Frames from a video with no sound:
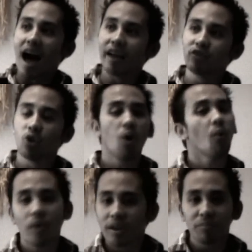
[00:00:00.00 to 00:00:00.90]
I
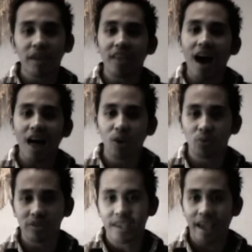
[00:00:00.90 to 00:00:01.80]
don't want to play the
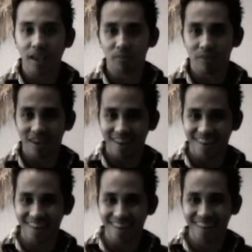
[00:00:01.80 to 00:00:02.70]
Hollywood game.
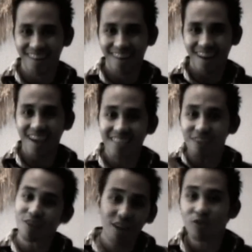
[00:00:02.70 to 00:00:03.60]
And
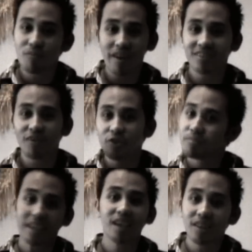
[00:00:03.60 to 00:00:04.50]
that's what I told myself at the
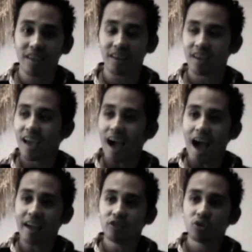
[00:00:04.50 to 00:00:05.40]
beginning.
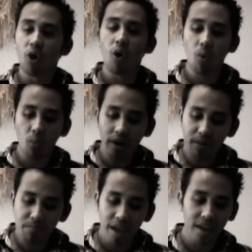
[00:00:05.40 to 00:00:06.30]
I don't want
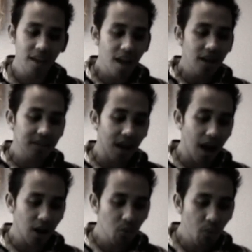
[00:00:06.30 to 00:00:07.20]
to
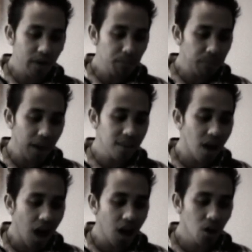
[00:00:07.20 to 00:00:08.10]
play
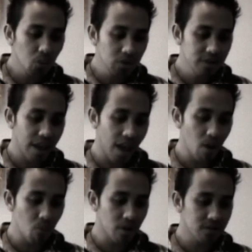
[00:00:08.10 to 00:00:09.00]
the Hollywood
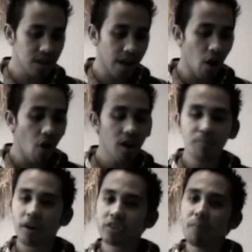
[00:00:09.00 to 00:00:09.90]
game where it's like all
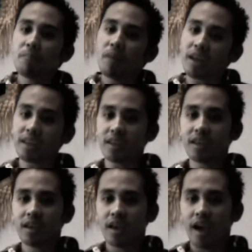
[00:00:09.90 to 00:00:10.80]
about the
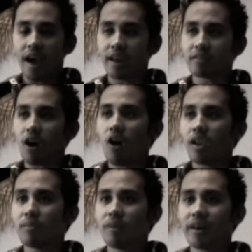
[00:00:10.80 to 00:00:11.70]
money and it's
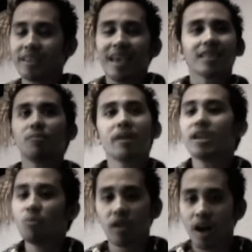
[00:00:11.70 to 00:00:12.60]
all about, the
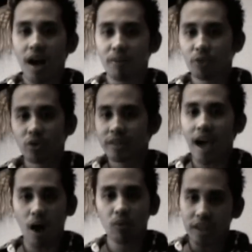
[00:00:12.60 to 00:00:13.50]
money will come, no
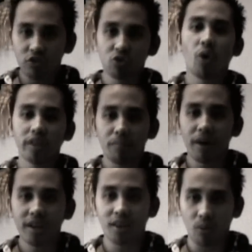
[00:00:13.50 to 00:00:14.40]
doubt. I will enjoy the
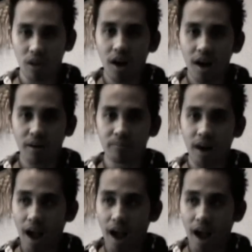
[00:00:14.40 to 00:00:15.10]
money that will come.